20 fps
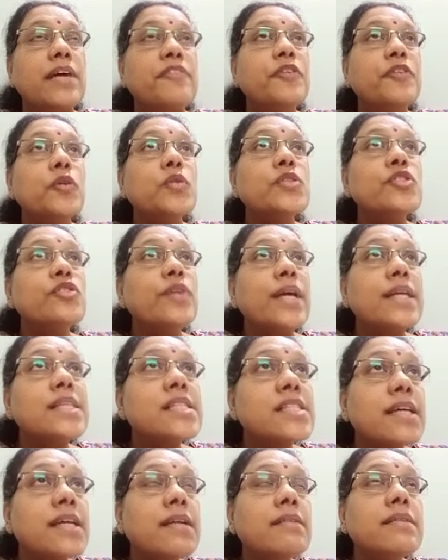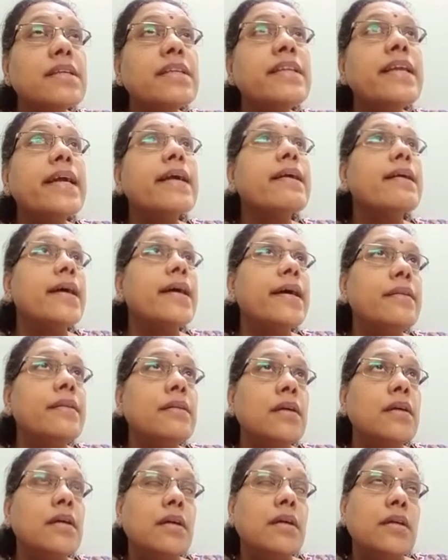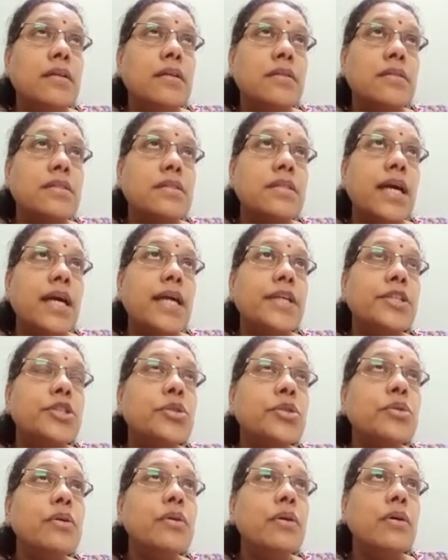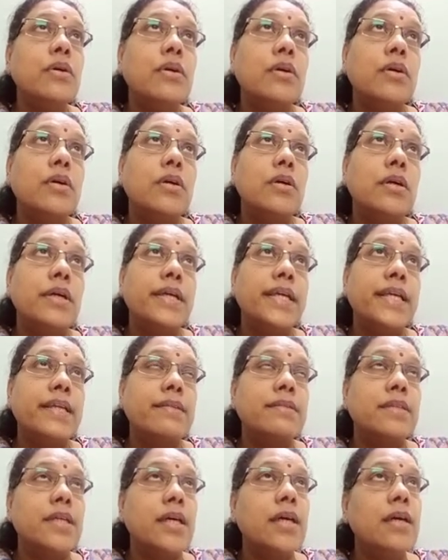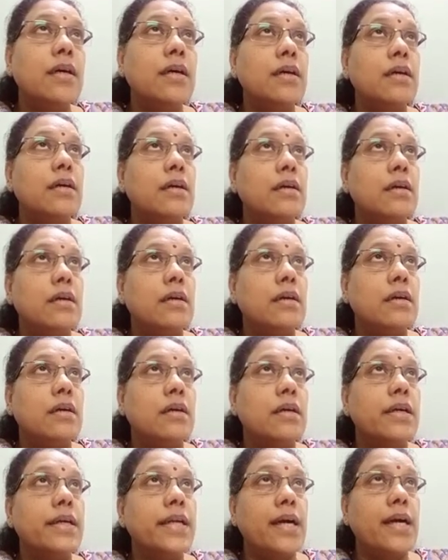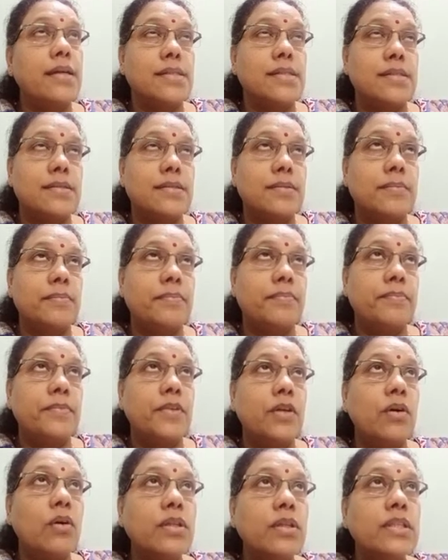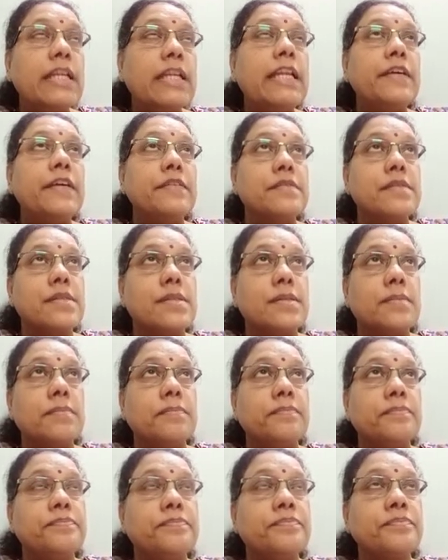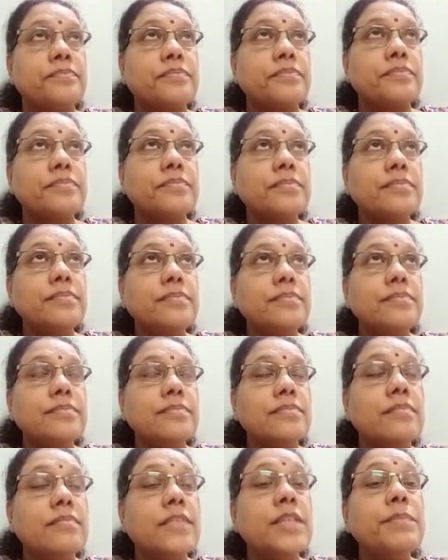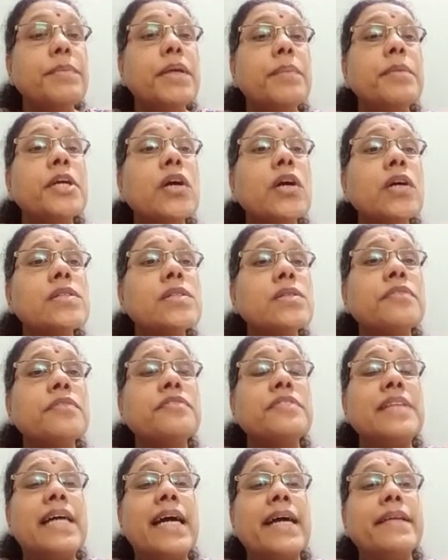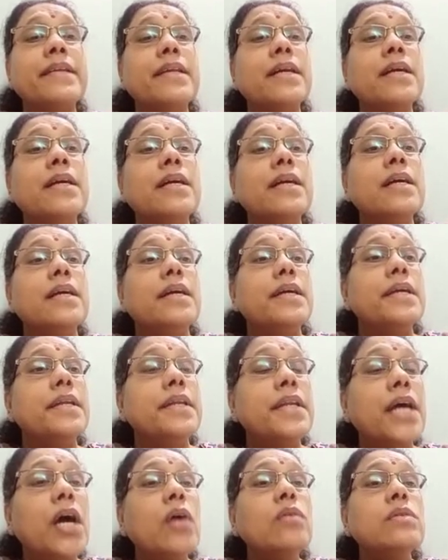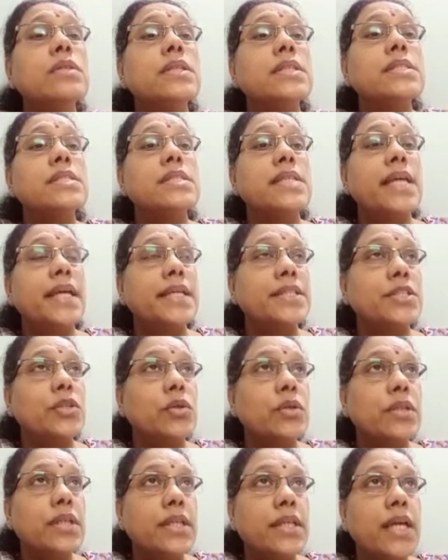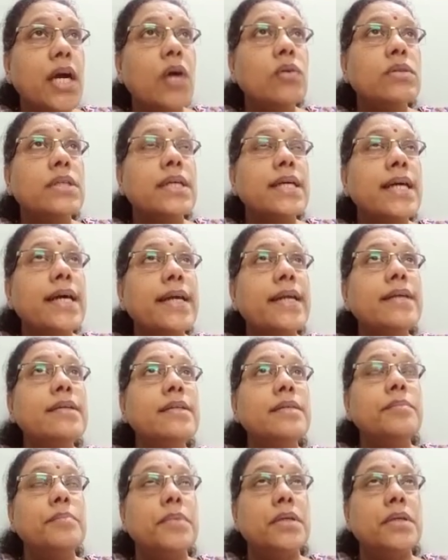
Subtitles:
used to extend the neck and start to eat the grass or the leaves. Maybe because of that, now the stage or the current